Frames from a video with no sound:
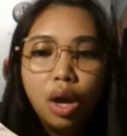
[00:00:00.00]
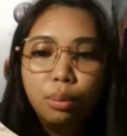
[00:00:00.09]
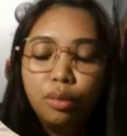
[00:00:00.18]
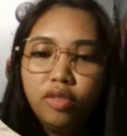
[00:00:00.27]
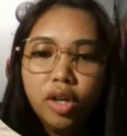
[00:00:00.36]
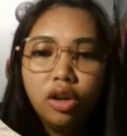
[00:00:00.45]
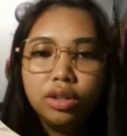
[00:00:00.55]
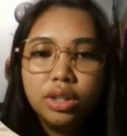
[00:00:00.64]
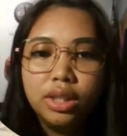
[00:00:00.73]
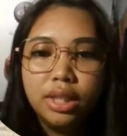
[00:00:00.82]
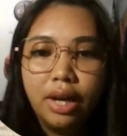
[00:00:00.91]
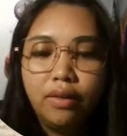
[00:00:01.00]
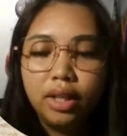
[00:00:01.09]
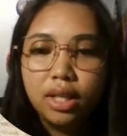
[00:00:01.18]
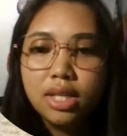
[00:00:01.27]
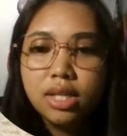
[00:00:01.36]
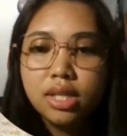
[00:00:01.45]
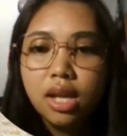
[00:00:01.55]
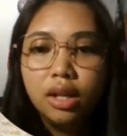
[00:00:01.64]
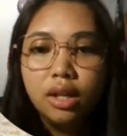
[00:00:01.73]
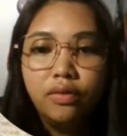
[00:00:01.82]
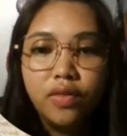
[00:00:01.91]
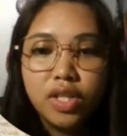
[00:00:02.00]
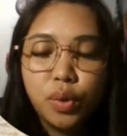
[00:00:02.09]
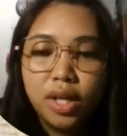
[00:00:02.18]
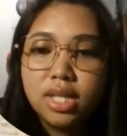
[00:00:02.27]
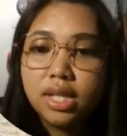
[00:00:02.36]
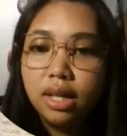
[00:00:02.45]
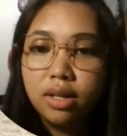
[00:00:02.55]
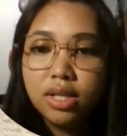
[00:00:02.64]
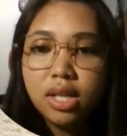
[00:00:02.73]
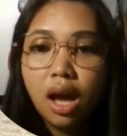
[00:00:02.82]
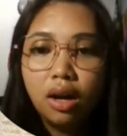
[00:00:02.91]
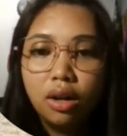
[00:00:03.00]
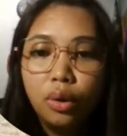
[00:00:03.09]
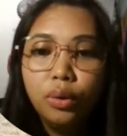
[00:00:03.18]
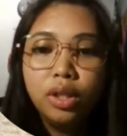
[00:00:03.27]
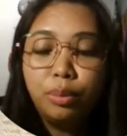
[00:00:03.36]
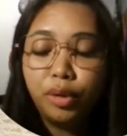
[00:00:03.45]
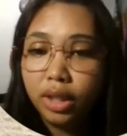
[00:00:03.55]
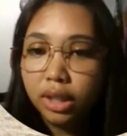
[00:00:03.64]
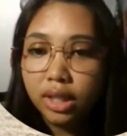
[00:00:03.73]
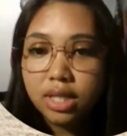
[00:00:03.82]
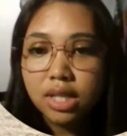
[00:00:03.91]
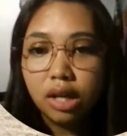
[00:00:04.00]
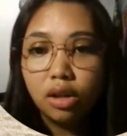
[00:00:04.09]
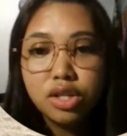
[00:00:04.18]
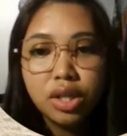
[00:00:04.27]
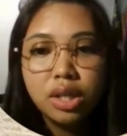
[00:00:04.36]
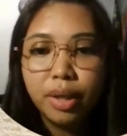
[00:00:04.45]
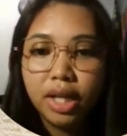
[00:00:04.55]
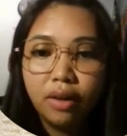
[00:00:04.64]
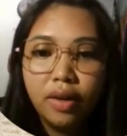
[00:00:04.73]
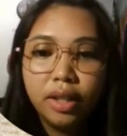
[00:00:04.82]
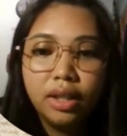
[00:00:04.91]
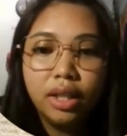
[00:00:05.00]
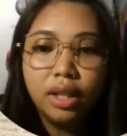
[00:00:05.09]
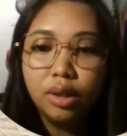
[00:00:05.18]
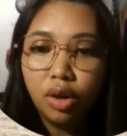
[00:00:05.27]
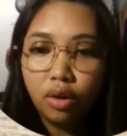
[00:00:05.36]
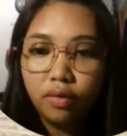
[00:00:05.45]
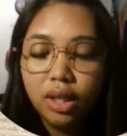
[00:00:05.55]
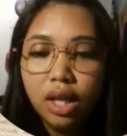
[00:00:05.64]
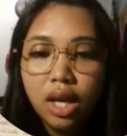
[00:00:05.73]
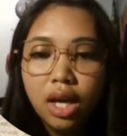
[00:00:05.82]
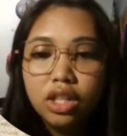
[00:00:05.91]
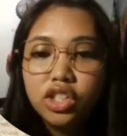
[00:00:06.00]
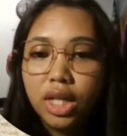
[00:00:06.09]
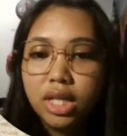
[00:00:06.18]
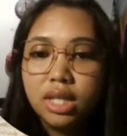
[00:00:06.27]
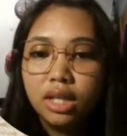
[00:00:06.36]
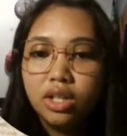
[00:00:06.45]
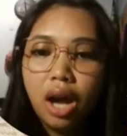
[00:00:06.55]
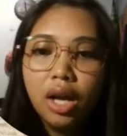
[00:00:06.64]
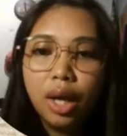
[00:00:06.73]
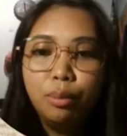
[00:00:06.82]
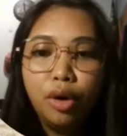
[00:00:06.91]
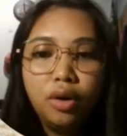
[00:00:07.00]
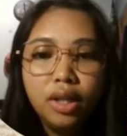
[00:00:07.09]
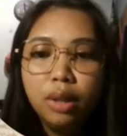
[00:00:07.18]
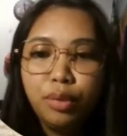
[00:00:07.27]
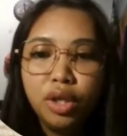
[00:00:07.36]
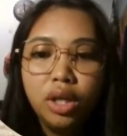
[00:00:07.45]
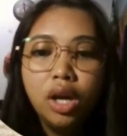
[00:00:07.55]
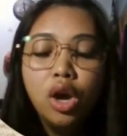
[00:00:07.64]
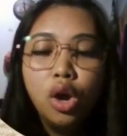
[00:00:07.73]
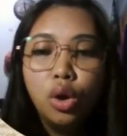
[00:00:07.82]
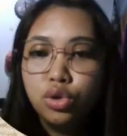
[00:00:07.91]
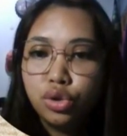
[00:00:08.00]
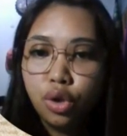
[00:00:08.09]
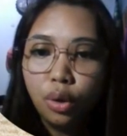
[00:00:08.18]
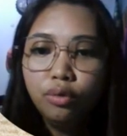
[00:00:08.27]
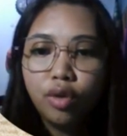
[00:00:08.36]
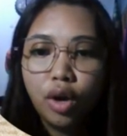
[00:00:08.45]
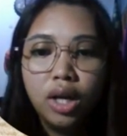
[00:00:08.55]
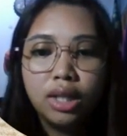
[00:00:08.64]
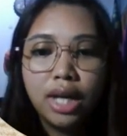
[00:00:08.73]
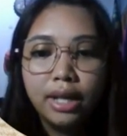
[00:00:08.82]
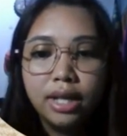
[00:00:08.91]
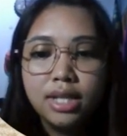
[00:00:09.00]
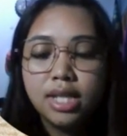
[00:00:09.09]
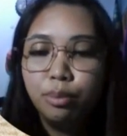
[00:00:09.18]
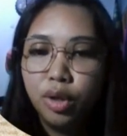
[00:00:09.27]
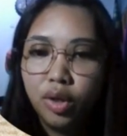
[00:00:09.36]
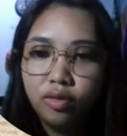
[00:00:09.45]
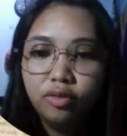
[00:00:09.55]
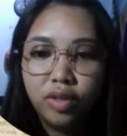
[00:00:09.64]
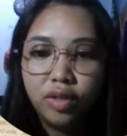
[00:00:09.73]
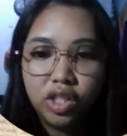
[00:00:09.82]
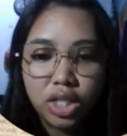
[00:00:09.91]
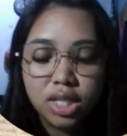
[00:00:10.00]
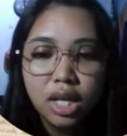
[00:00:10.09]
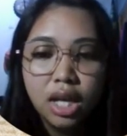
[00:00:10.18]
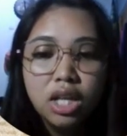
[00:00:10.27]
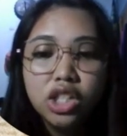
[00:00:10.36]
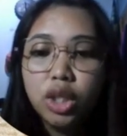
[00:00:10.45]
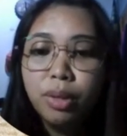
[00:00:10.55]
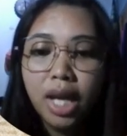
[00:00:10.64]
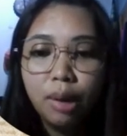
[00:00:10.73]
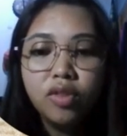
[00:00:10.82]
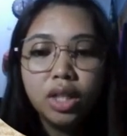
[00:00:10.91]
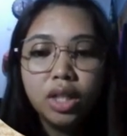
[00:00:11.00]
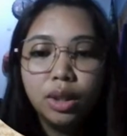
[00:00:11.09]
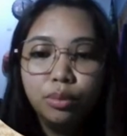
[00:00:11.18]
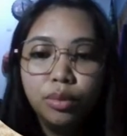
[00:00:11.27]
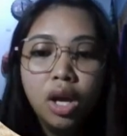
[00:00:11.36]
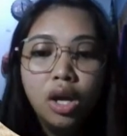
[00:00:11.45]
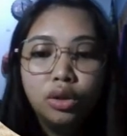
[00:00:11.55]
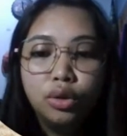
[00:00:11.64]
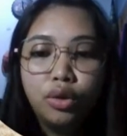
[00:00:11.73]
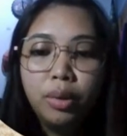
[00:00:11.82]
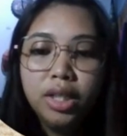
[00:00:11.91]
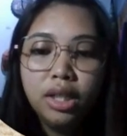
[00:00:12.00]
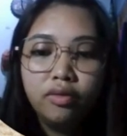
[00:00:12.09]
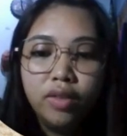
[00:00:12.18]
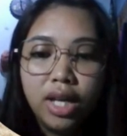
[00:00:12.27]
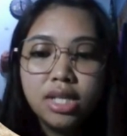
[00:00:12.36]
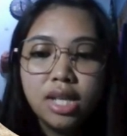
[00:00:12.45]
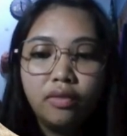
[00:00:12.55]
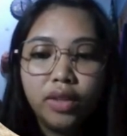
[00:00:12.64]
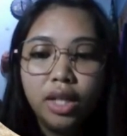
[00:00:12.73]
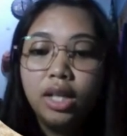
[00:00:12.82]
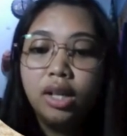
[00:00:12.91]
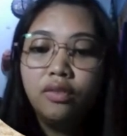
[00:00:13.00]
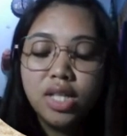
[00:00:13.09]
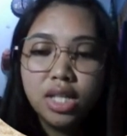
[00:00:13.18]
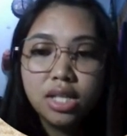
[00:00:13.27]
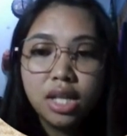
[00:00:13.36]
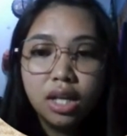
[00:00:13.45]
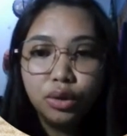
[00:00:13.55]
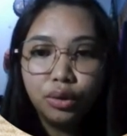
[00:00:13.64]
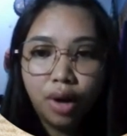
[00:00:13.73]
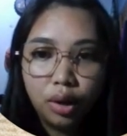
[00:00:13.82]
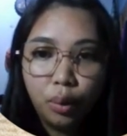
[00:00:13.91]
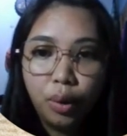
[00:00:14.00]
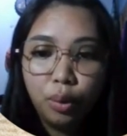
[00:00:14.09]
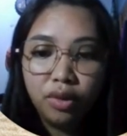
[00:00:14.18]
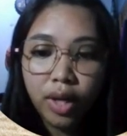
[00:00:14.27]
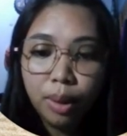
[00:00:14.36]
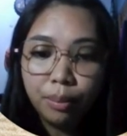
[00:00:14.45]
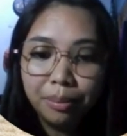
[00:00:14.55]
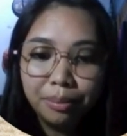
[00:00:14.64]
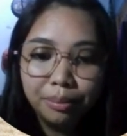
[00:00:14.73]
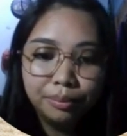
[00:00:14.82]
Moving on to the characters, the first one is Clarissa Harlow, the protagonist and also the main character in the novel. She is a young and morally pure who's known for her kindness and beautiful features. She became victim to Robert Lovelace after he convinces her to run away with him.